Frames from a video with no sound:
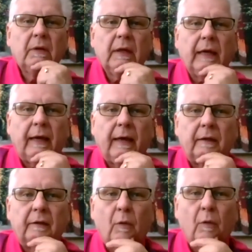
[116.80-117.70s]

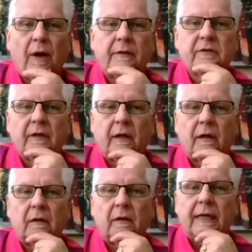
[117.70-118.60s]
and the ones that
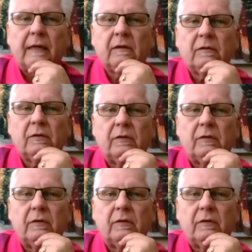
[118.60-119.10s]
are linked